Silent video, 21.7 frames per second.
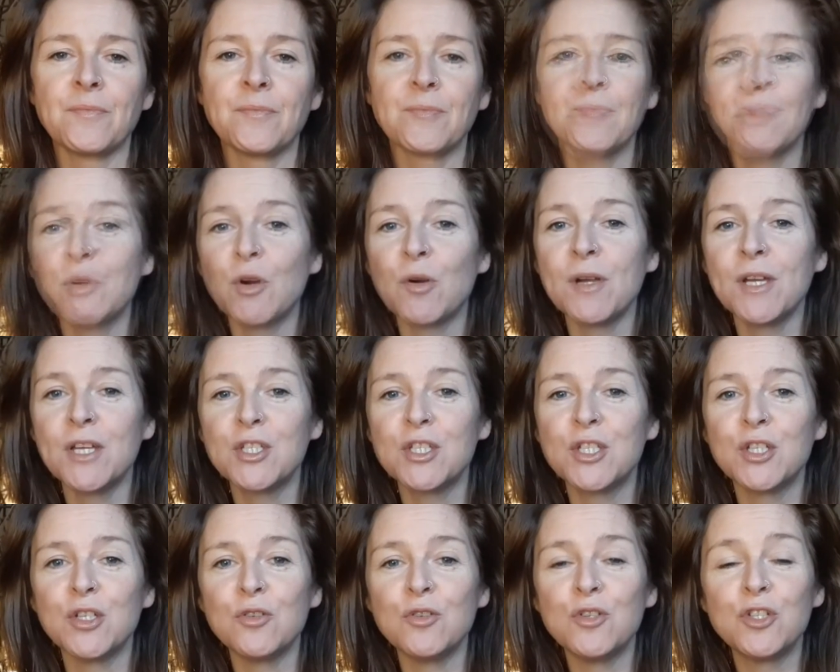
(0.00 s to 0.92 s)
going
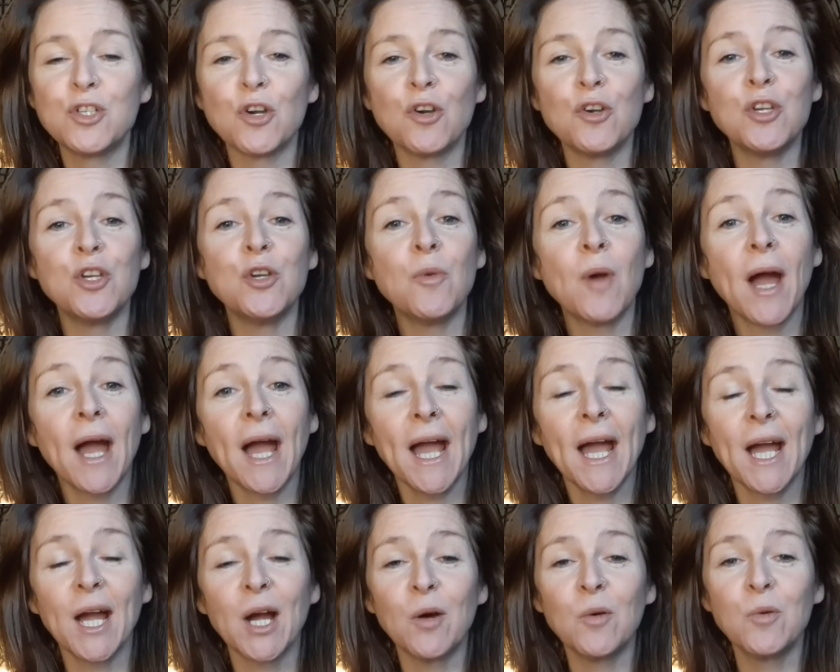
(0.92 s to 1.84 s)
to show you
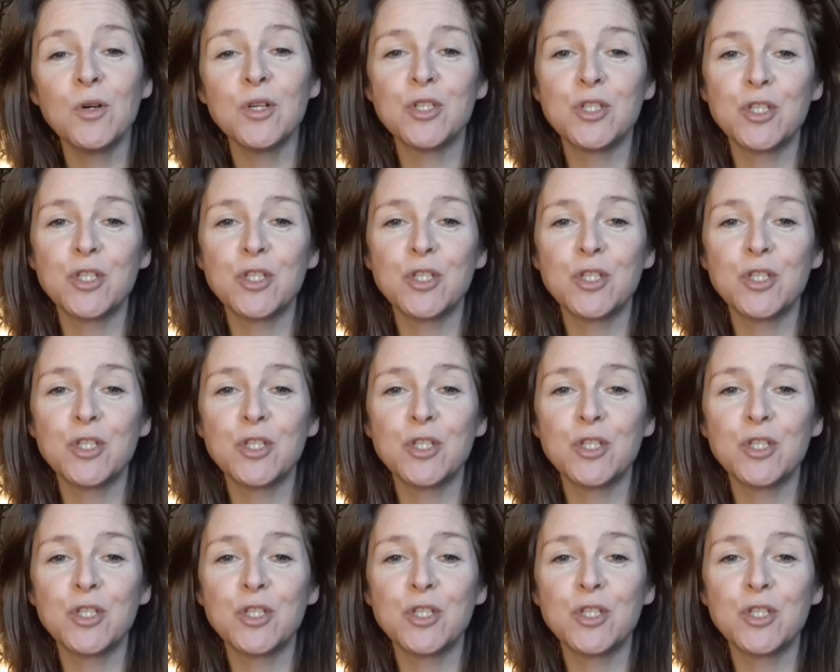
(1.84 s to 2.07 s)
how